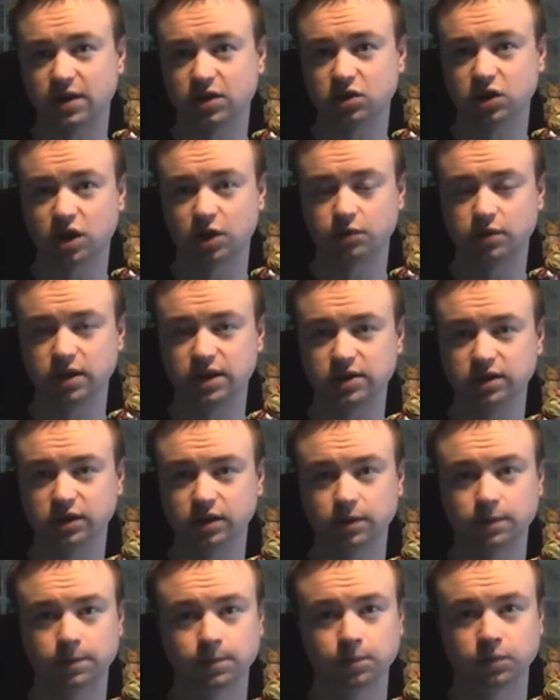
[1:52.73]
There's no
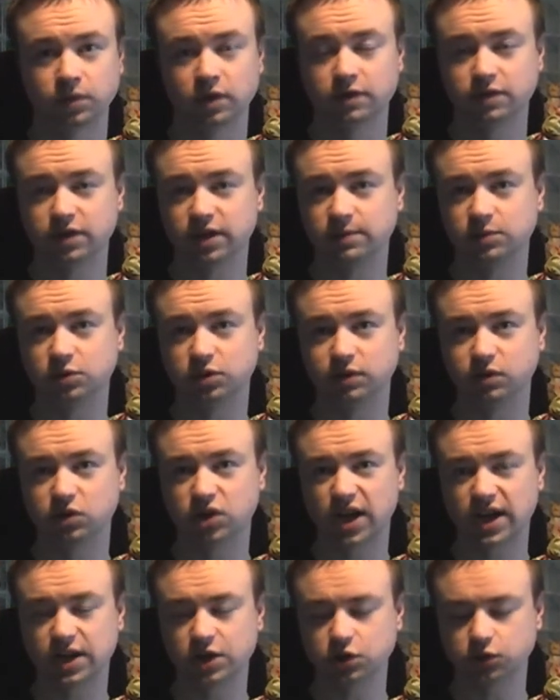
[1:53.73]
reason for him to have
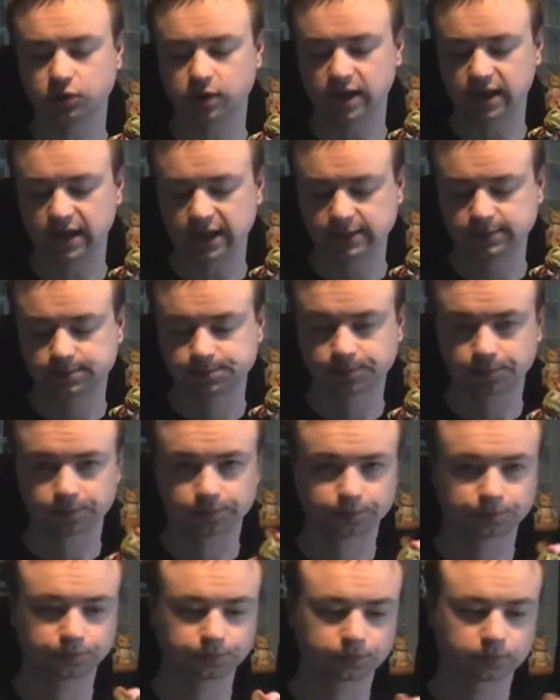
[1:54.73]
changed really.
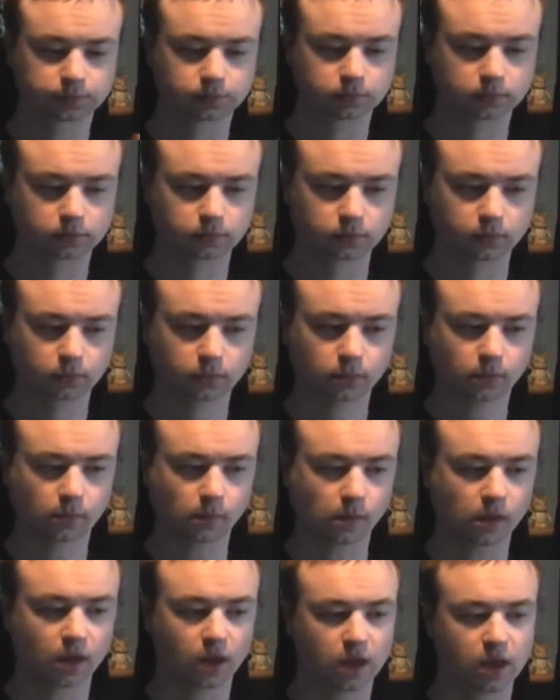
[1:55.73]

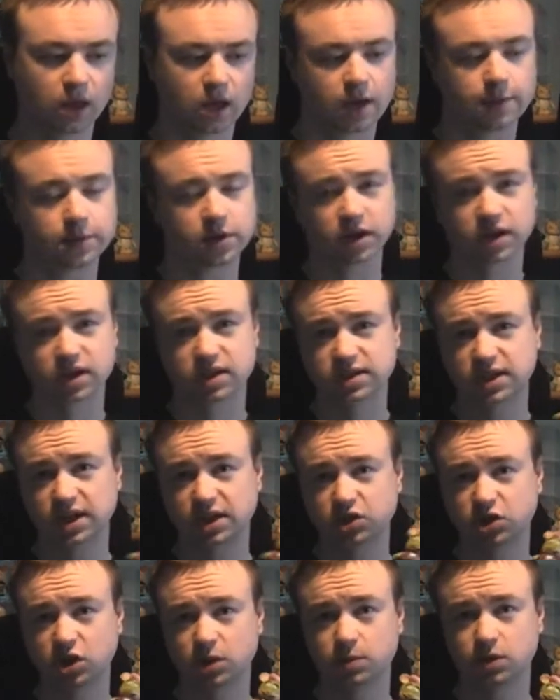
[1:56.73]
I'm not going to
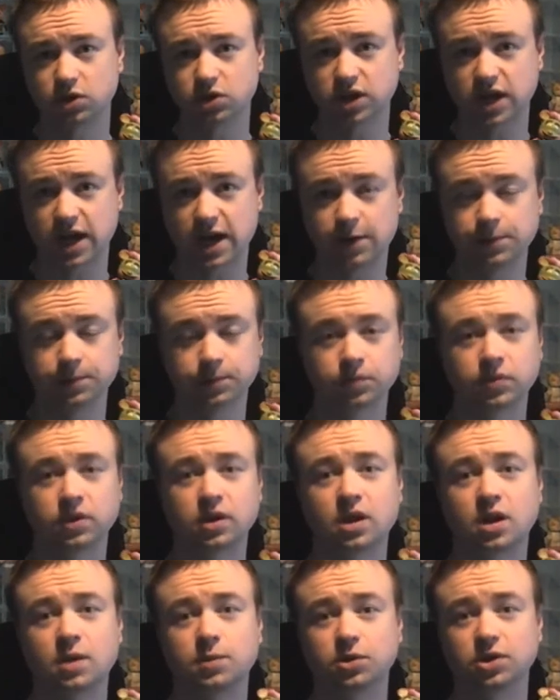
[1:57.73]
say too much now
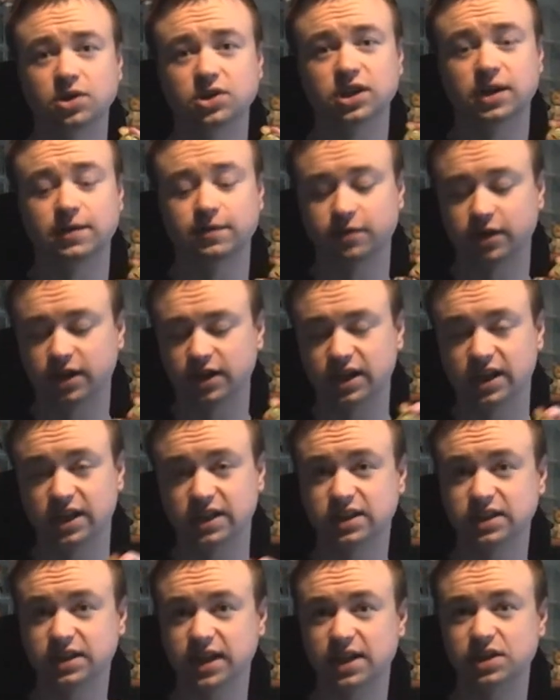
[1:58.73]
because I'm very
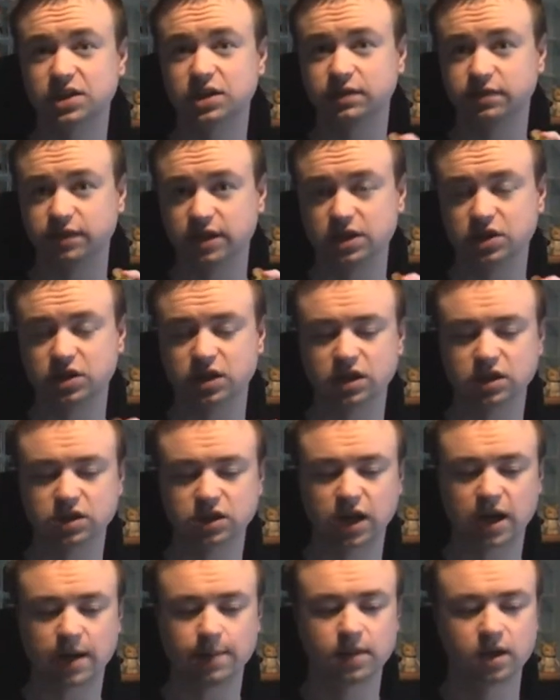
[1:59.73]
keen to get to the feature this
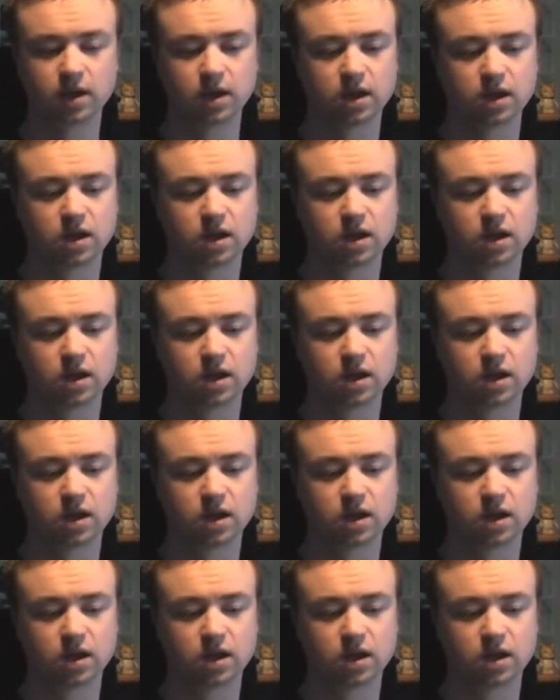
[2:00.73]
time.